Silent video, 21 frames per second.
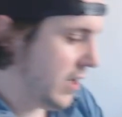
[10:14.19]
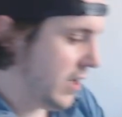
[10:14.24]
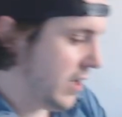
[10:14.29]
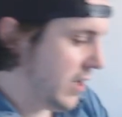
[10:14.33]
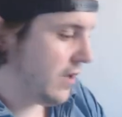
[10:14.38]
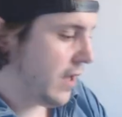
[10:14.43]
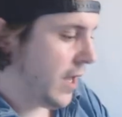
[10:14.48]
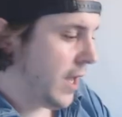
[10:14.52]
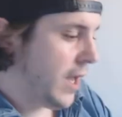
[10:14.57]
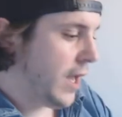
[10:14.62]

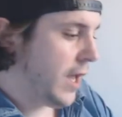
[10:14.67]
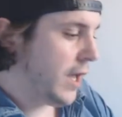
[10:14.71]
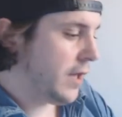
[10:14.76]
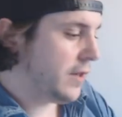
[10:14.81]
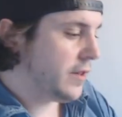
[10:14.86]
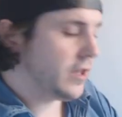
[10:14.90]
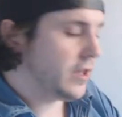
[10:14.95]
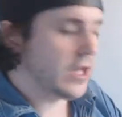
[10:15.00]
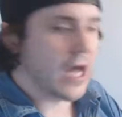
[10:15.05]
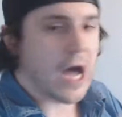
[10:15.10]
is
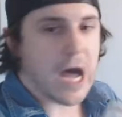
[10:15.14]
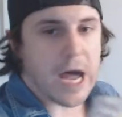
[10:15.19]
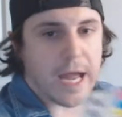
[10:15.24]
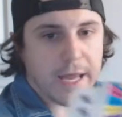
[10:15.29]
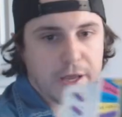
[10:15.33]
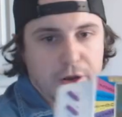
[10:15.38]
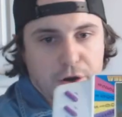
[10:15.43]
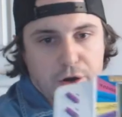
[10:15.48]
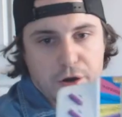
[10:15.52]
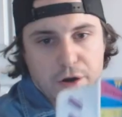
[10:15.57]
a
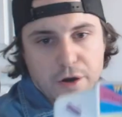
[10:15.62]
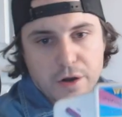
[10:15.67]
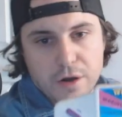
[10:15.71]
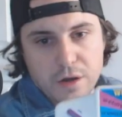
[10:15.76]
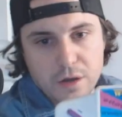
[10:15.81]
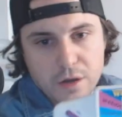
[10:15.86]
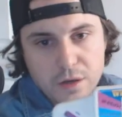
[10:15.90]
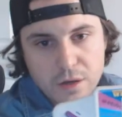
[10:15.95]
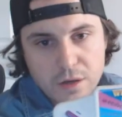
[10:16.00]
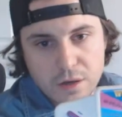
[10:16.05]
Tiger
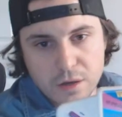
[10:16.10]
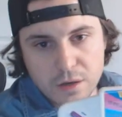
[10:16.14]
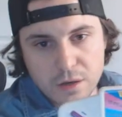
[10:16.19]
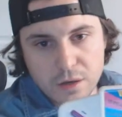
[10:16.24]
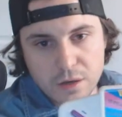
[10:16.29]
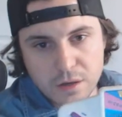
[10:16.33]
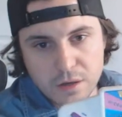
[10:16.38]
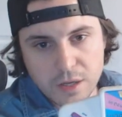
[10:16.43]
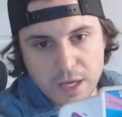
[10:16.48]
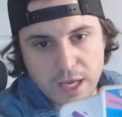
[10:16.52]

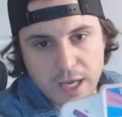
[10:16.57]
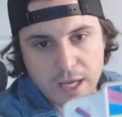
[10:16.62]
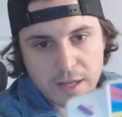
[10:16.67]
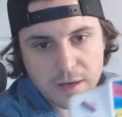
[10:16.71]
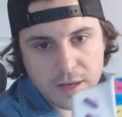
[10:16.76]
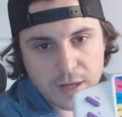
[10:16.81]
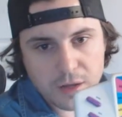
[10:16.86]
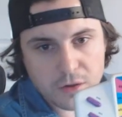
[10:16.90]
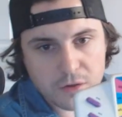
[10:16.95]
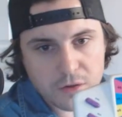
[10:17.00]

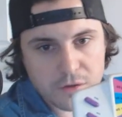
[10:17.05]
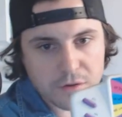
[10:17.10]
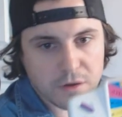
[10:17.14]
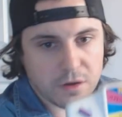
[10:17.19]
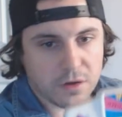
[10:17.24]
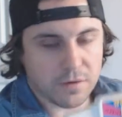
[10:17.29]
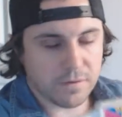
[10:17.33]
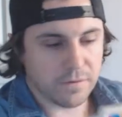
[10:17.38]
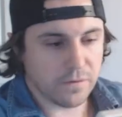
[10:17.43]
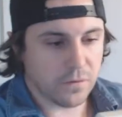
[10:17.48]
handheld
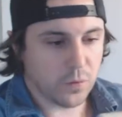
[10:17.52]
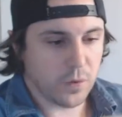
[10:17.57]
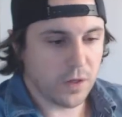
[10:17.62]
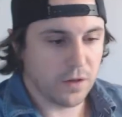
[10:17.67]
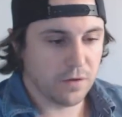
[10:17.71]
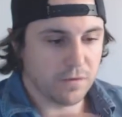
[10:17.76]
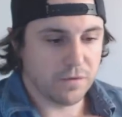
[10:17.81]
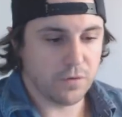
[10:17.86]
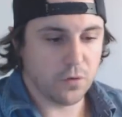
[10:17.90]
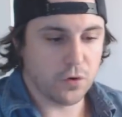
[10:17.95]
of
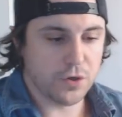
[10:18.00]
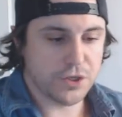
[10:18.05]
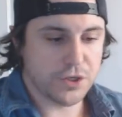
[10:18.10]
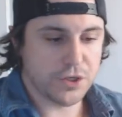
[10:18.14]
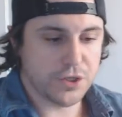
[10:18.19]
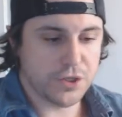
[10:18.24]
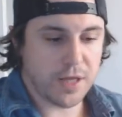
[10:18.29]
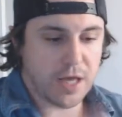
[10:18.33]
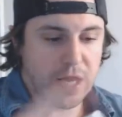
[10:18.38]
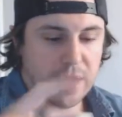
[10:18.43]
Wheel of
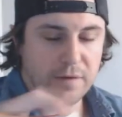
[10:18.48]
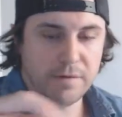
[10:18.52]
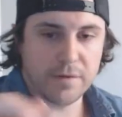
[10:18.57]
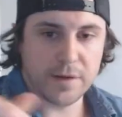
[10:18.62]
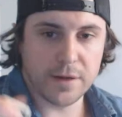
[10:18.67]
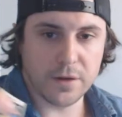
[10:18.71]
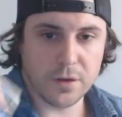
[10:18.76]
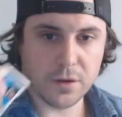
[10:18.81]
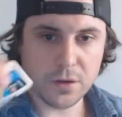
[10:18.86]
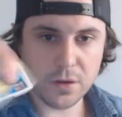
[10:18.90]
Fortune. They have
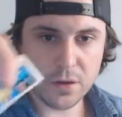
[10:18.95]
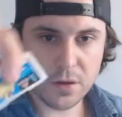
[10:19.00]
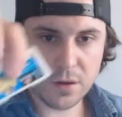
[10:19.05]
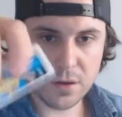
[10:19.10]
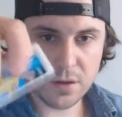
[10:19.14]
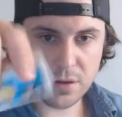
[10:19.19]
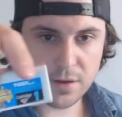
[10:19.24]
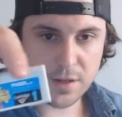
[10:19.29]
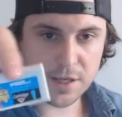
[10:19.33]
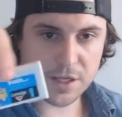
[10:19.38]
little
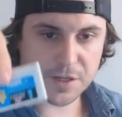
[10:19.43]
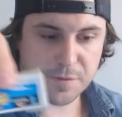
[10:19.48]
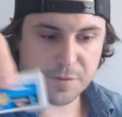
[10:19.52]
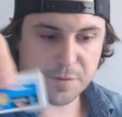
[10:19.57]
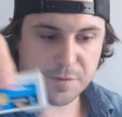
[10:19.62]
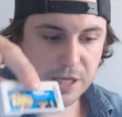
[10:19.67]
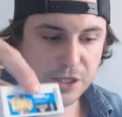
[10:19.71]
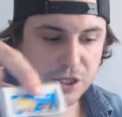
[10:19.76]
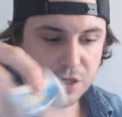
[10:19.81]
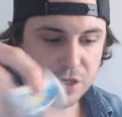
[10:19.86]

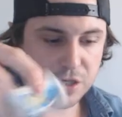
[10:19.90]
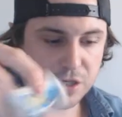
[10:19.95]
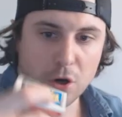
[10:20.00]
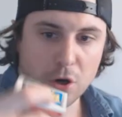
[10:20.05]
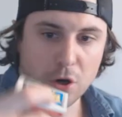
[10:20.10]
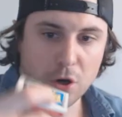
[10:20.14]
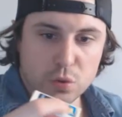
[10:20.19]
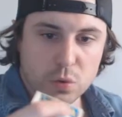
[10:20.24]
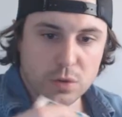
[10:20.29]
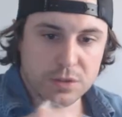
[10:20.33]
expansion
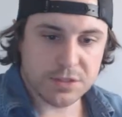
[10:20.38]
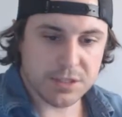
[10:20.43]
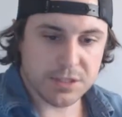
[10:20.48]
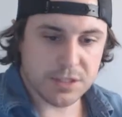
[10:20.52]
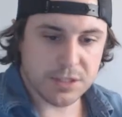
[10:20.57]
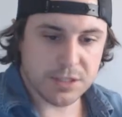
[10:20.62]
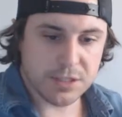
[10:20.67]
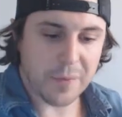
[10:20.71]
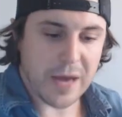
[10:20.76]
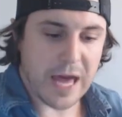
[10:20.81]
modules
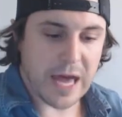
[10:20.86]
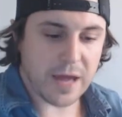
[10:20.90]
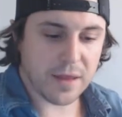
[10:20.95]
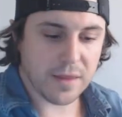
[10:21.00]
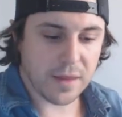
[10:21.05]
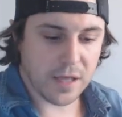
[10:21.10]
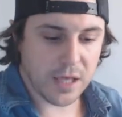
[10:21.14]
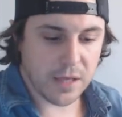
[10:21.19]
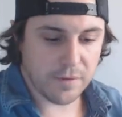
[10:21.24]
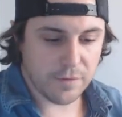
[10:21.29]
in the
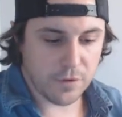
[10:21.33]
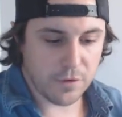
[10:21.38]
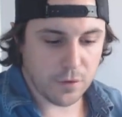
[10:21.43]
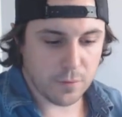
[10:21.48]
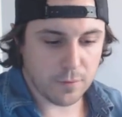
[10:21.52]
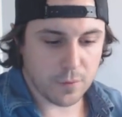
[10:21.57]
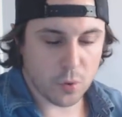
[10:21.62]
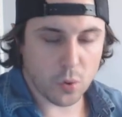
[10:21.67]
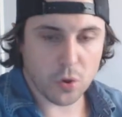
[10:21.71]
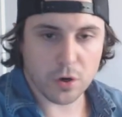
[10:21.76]
back that give
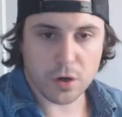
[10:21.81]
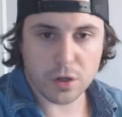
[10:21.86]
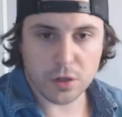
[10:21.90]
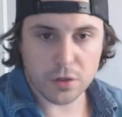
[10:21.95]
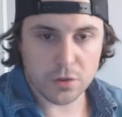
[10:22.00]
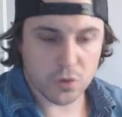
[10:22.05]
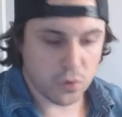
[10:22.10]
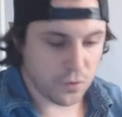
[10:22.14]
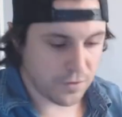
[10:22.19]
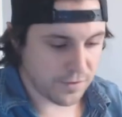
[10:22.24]
you more
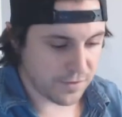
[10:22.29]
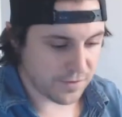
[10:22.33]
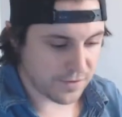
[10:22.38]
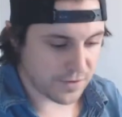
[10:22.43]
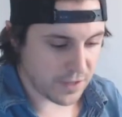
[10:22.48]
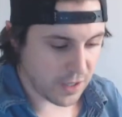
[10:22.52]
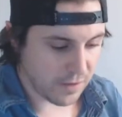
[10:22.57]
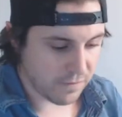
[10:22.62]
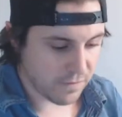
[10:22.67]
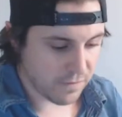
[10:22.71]
clues
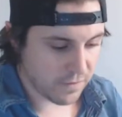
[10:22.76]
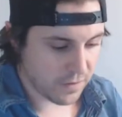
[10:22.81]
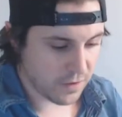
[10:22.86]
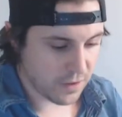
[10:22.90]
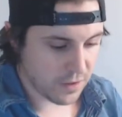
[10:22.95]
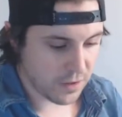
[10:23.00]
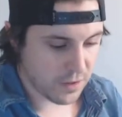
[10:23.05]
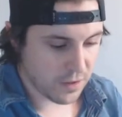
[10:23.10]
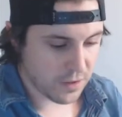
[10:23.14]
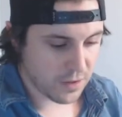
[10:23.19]
and stuff.
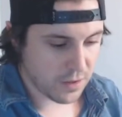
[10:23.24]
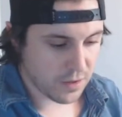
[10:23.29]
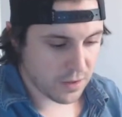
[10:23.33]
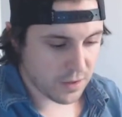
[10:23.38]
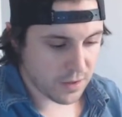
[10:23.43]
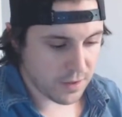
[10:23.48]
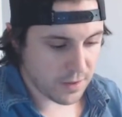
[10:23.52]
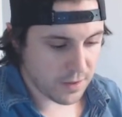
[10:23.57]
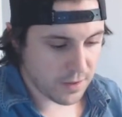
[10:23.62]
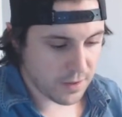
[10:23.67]

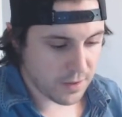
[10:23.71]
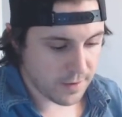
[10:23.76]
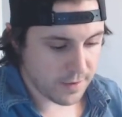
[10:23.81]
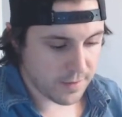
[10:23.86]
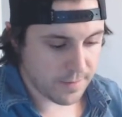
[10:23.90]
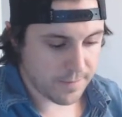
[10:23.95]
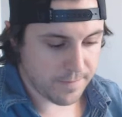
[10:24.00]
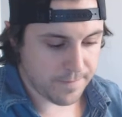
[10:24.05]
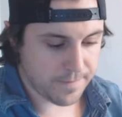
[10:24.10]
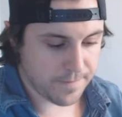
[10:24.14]

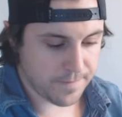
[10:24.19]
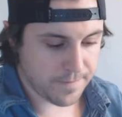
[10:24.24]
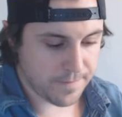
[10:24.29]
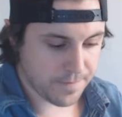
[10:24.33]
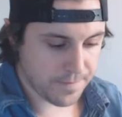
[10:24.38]
Um,